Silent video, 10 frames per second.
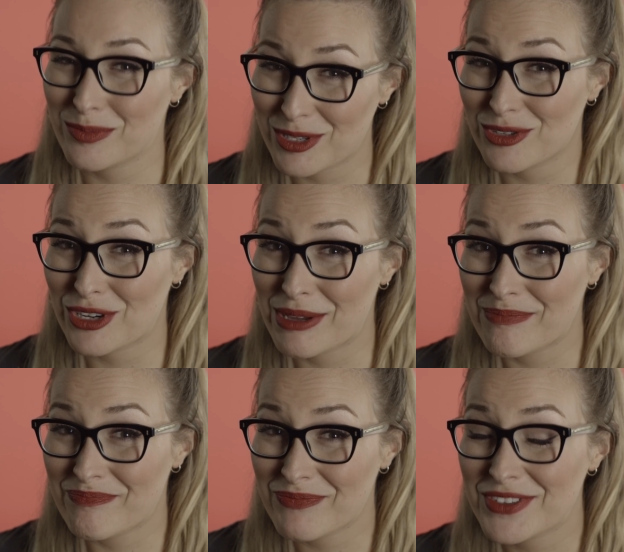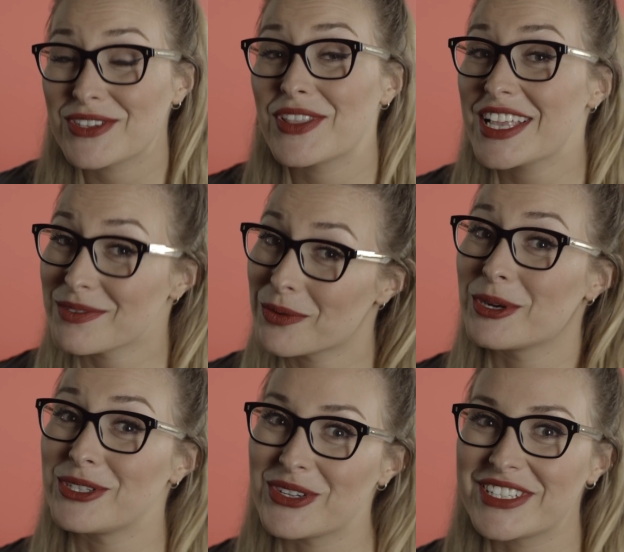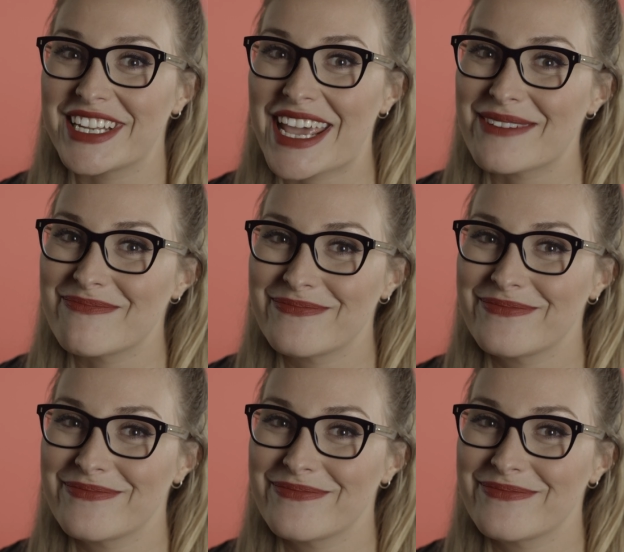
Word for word: Christmas tree. So that's what we're doing today.